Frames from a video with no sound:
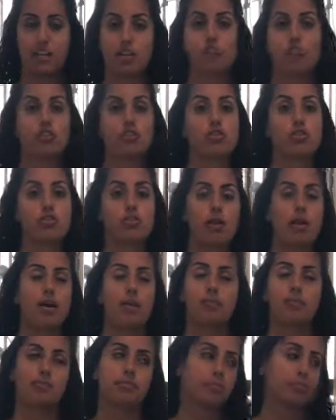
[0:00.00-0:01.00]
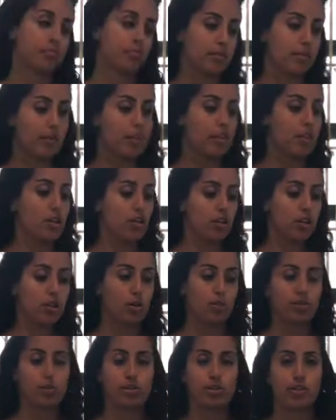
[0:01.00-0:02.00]
You could do
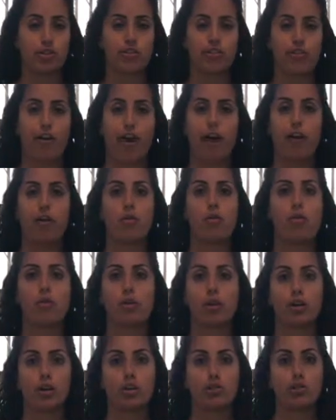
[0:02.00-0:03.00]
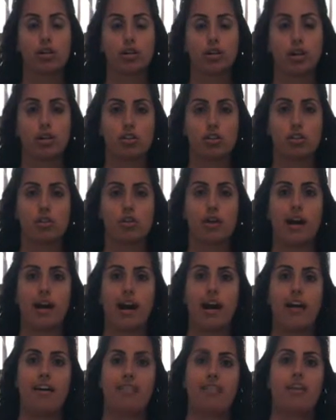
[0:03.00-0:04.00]
soba stir fry, or you can also
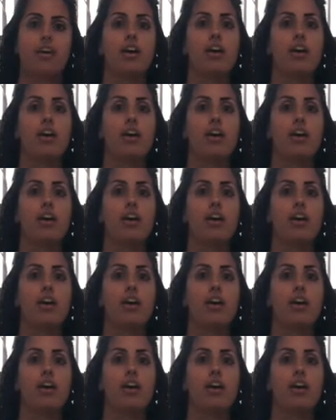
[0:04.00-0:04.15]
have